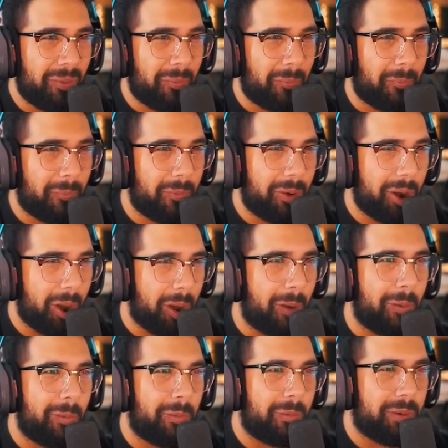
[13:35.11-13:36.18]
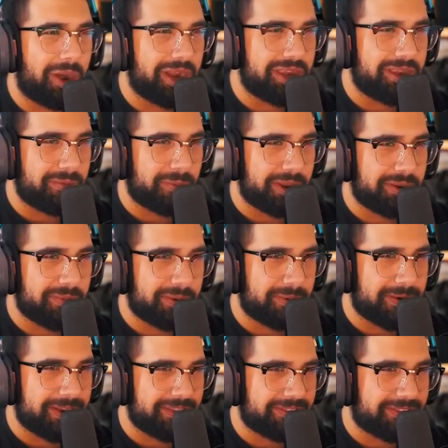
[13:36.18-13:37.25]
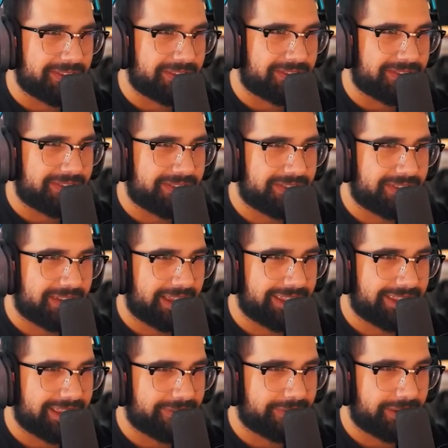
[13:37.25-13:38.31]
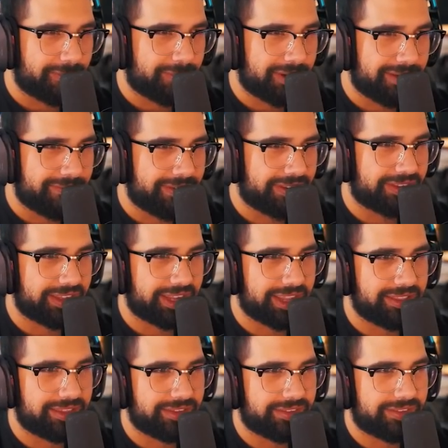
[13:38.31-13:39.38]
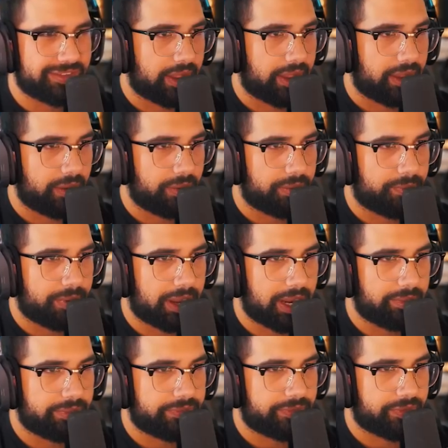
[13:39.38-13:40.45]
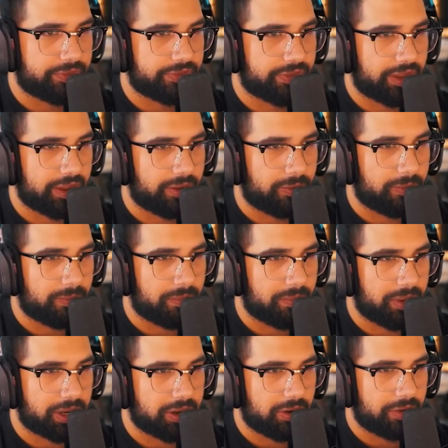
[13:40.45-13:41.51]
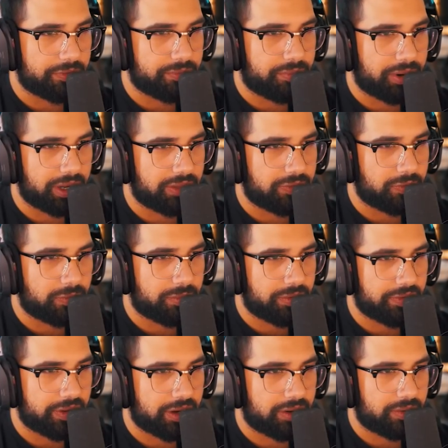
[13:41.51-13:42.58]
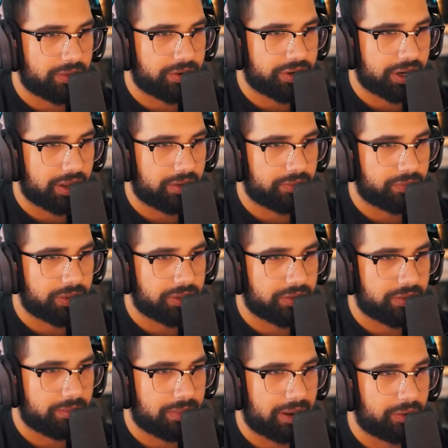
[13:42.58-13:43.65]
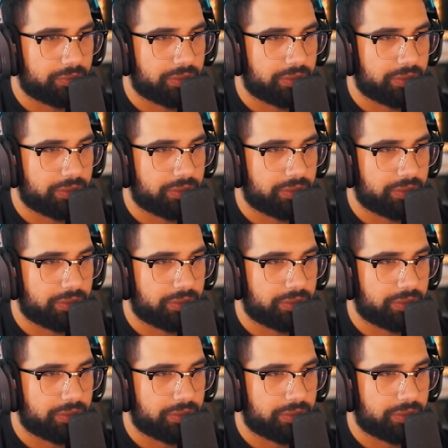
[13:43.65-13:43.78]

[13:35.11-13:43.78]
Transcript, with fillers: Whoa, what, wait, wait, what is this? I definitely want to investigate this. Health pipes for sale may cause brain tumors and or child ret mild